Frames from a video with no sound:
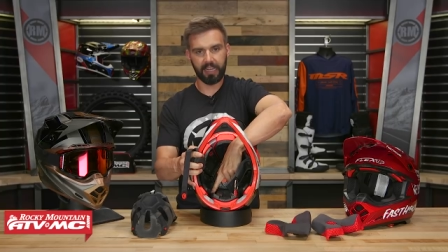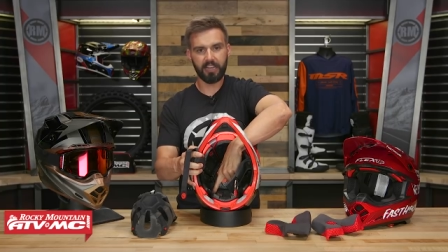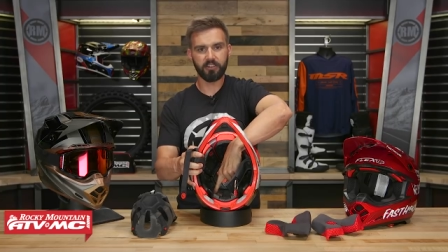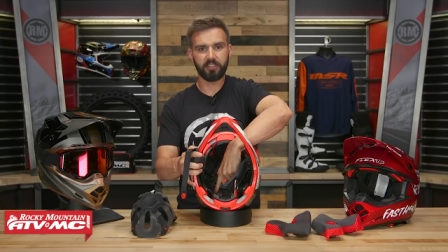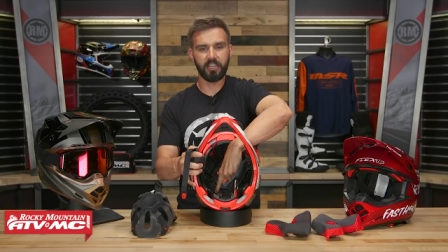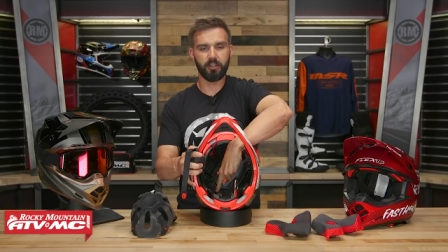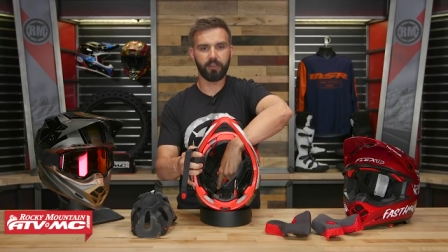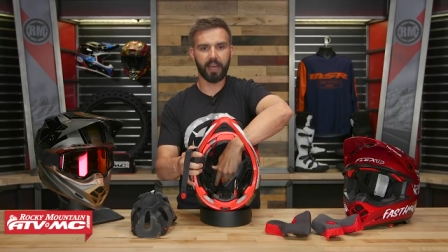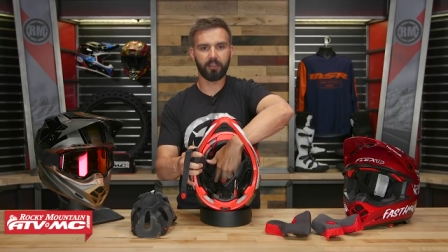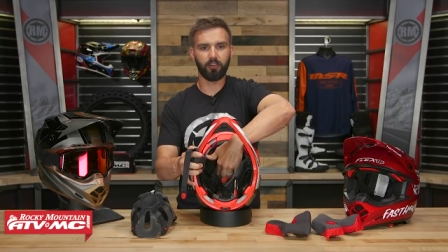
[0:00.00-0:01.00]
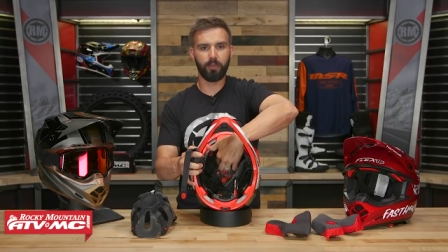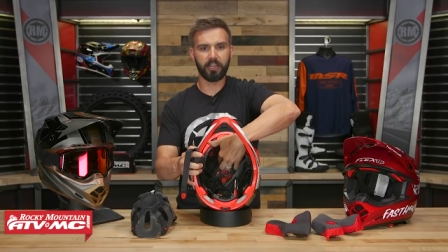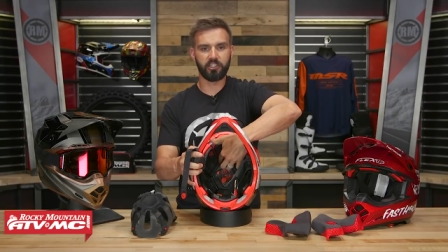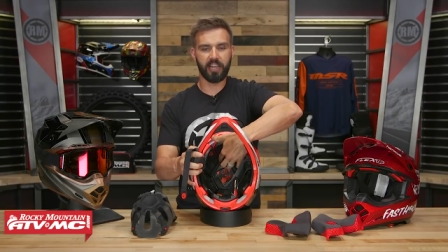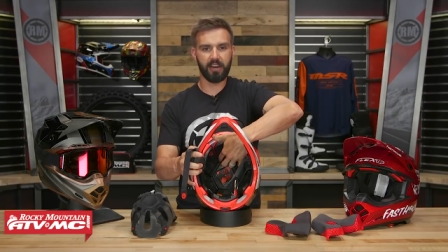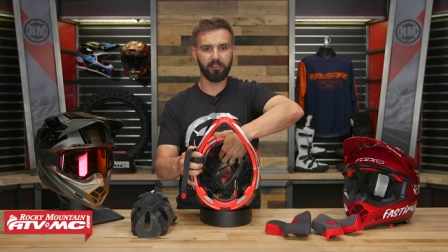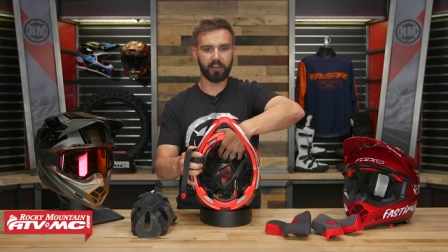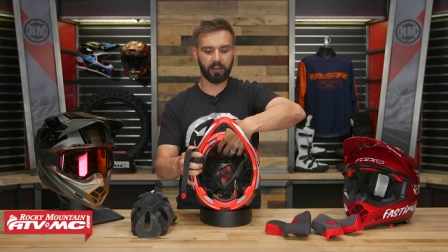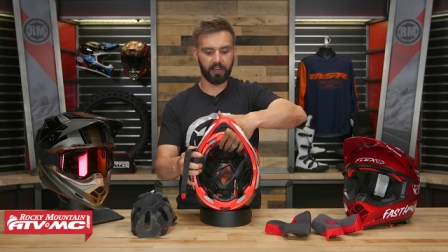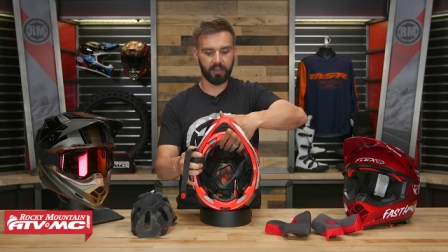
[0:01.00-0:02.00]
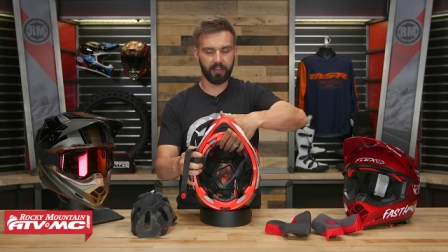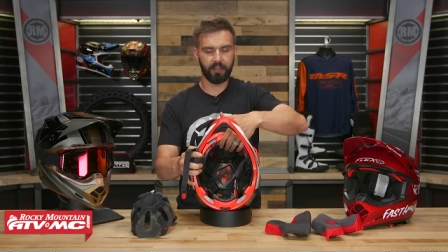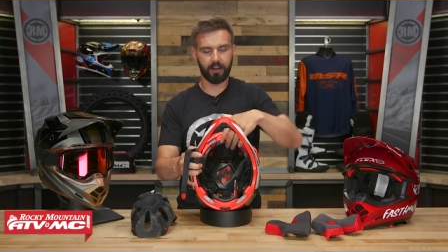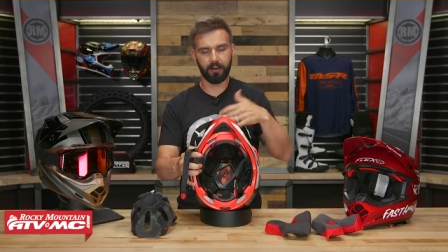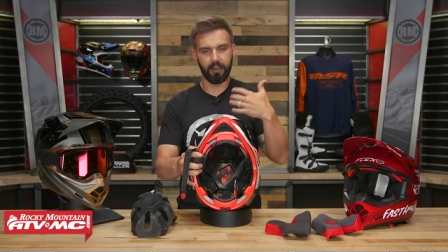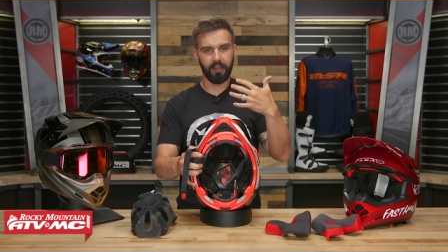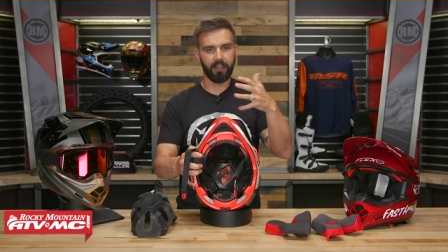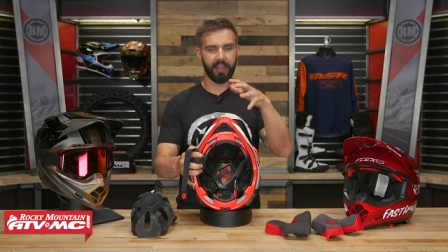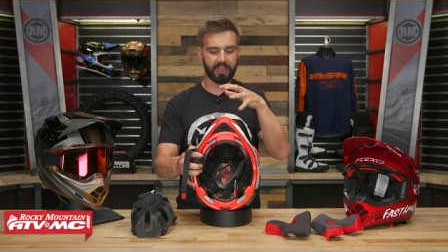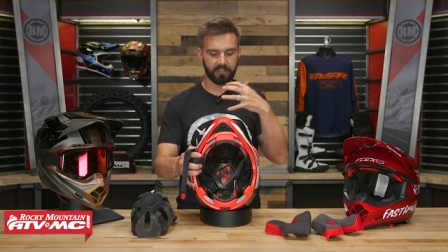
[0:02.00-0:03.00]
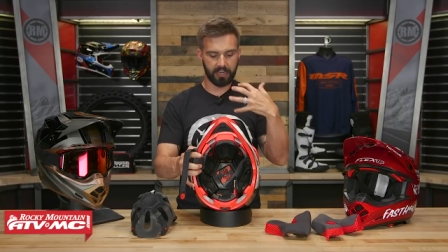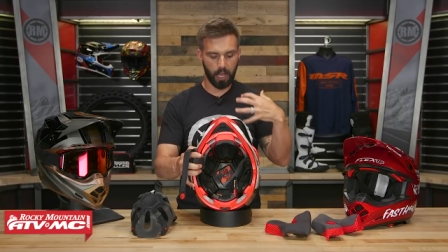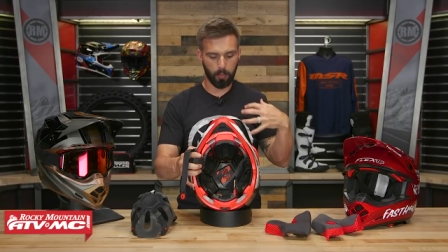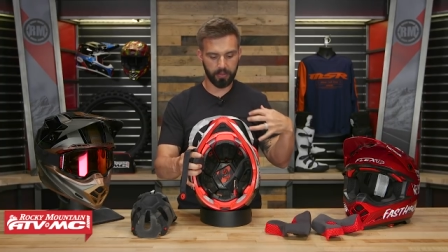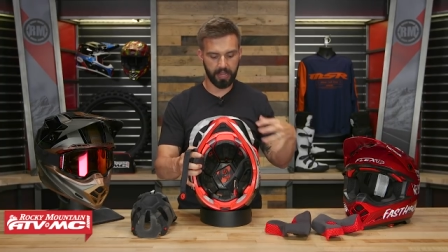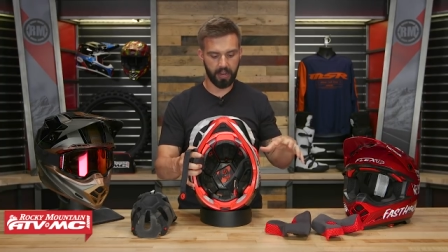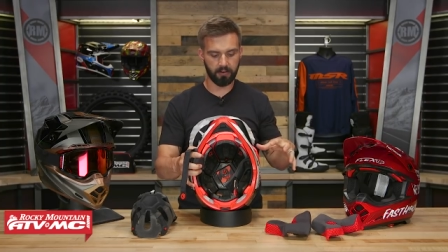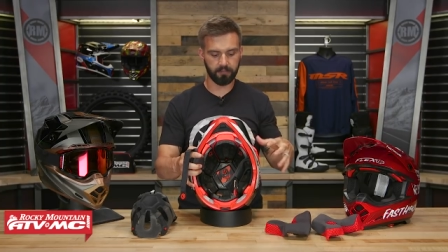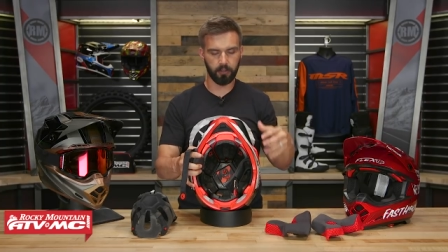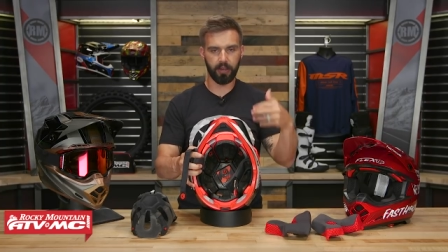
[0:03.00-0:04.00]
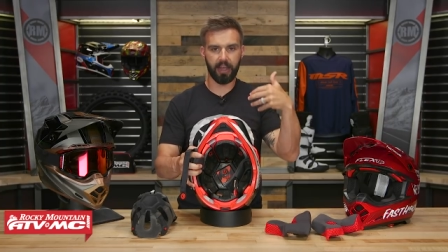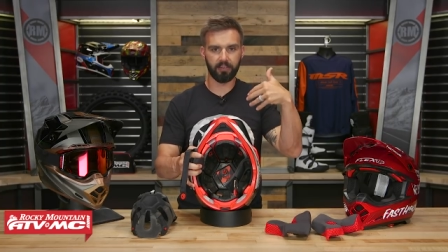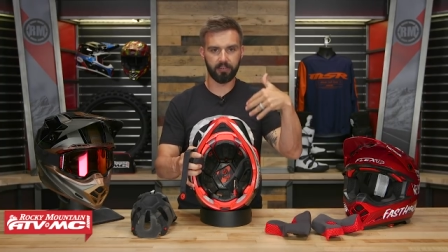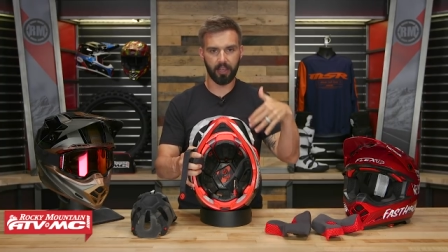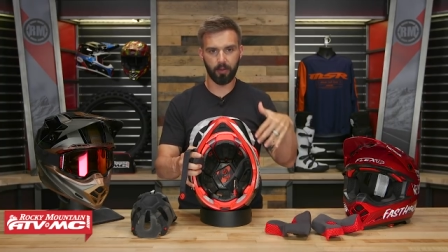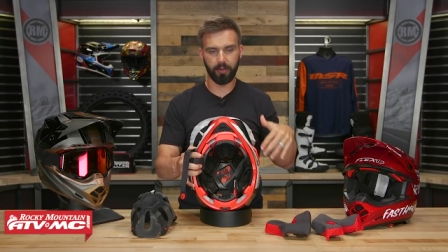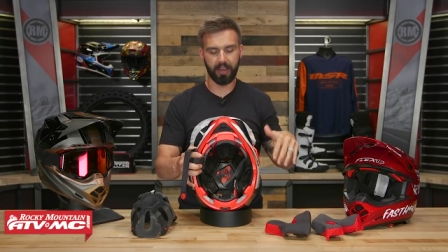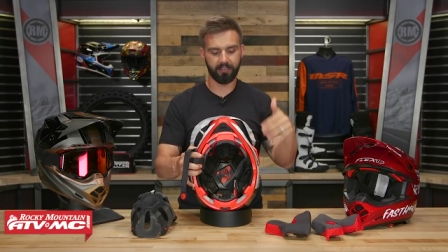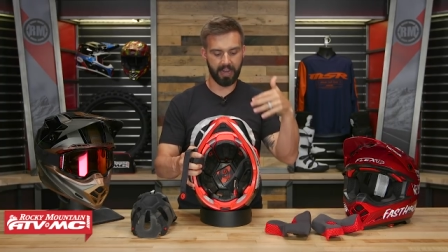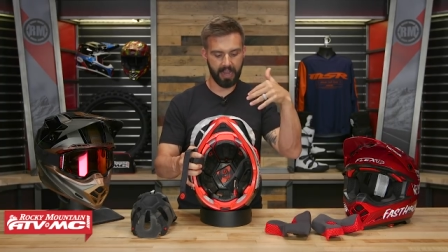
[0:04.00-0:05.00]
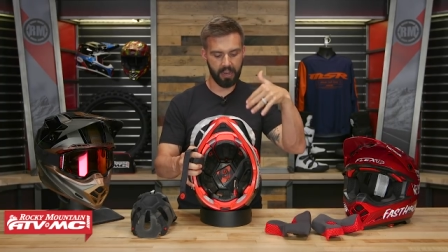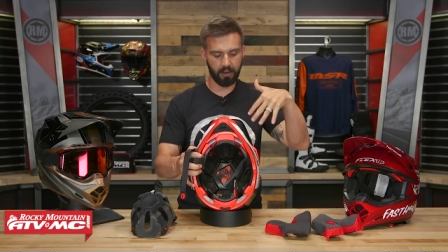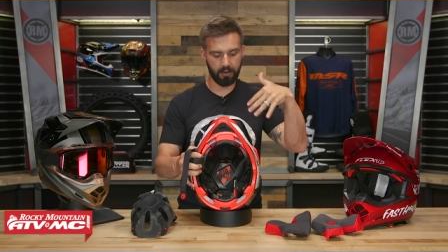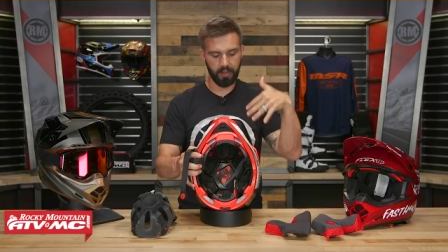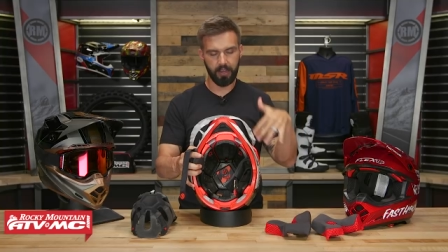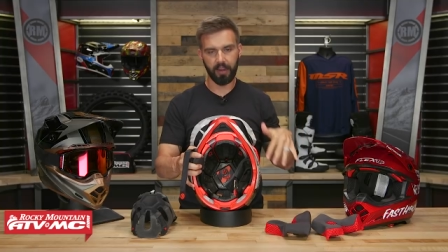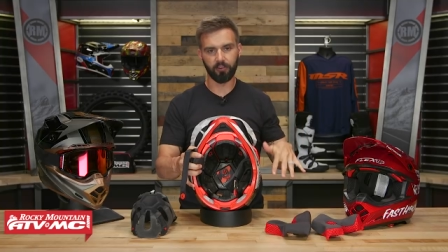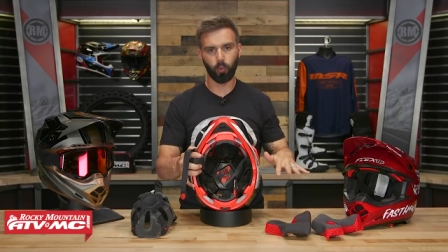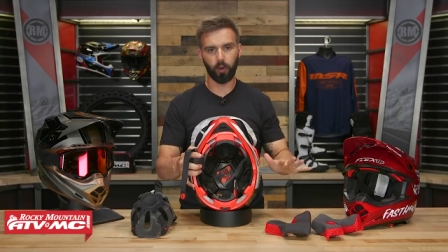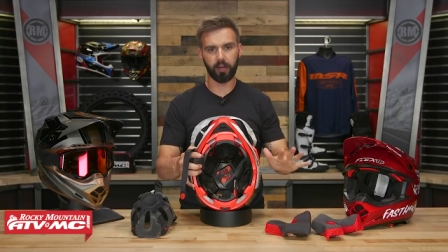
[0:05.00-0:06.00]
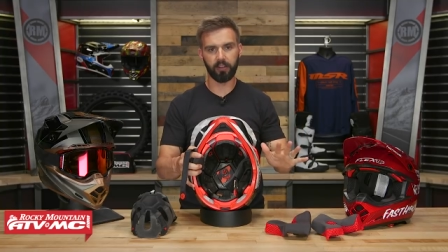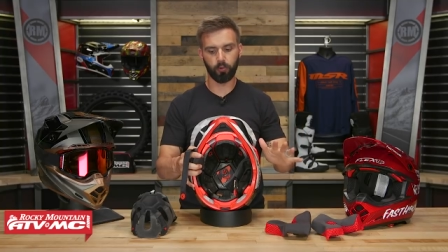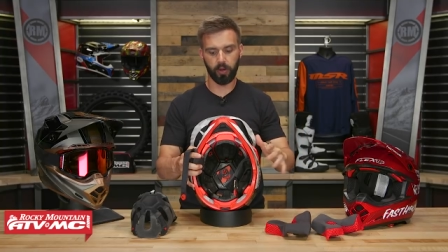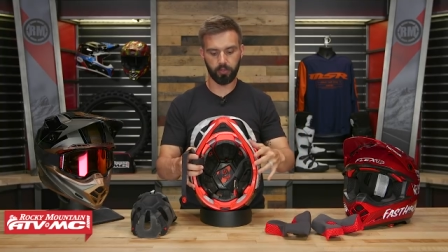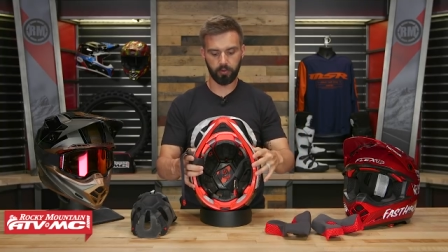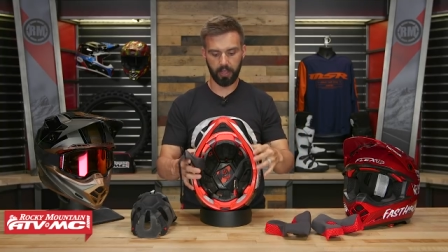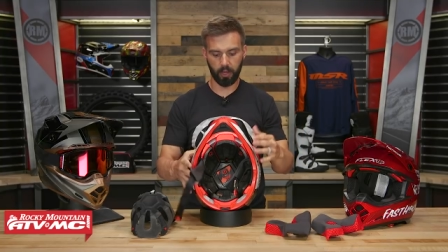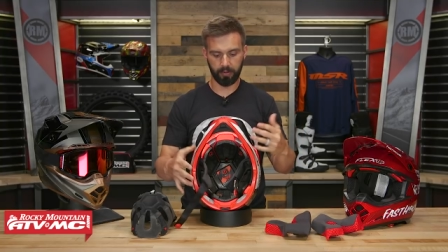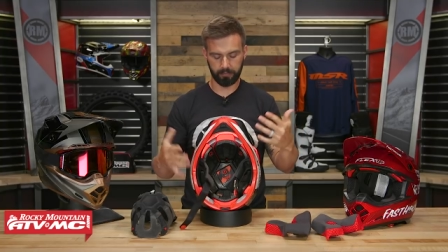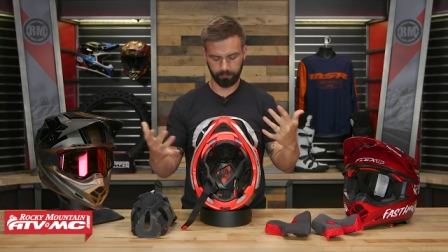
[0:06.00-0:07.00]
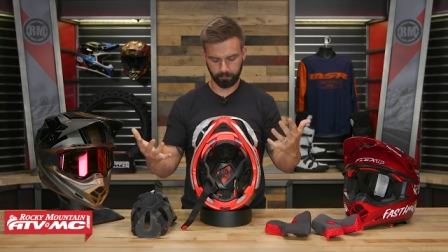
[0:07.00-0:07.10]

again, you're seeing you've got those big channels that are cut in there. That's gonna help with the airflow as this helmet, as that air is working its way through the helmet.